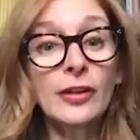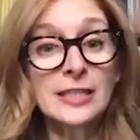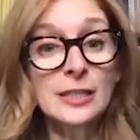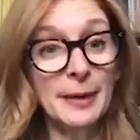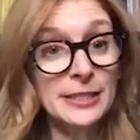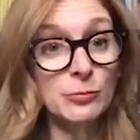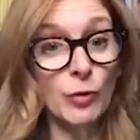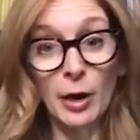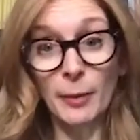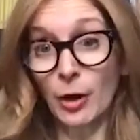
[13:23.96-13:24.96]
and spice
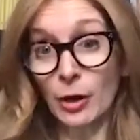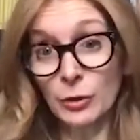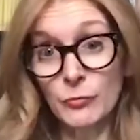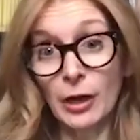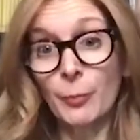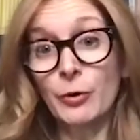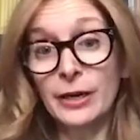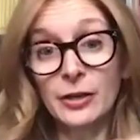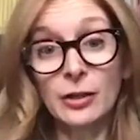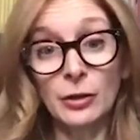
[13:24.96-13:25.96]
rub all over it. I'll
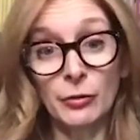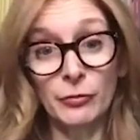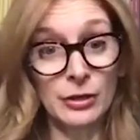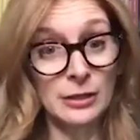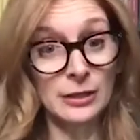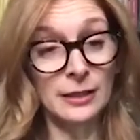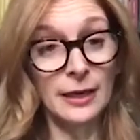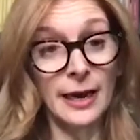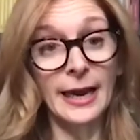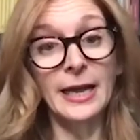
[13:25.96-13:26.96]
prick it all over.
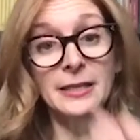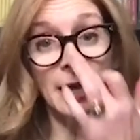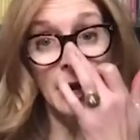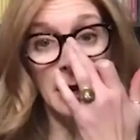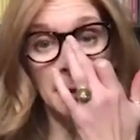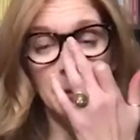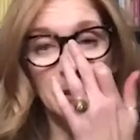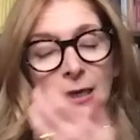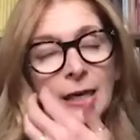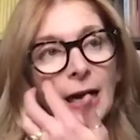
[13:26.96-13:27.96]
Okay. And um,
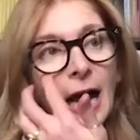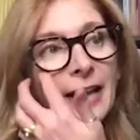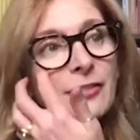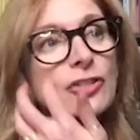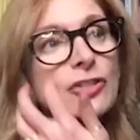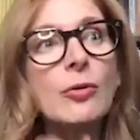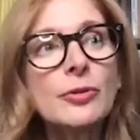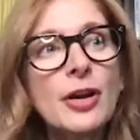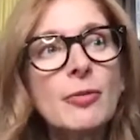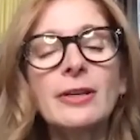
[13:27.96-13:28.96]
I don't
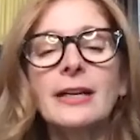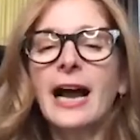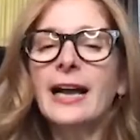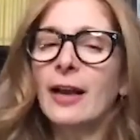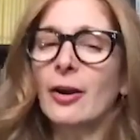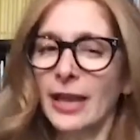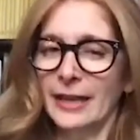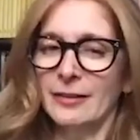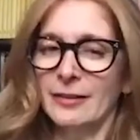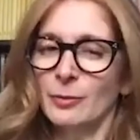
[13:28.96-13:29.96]
know.
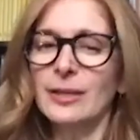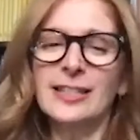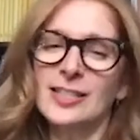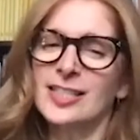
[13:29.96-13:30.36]
Okay. Well, let's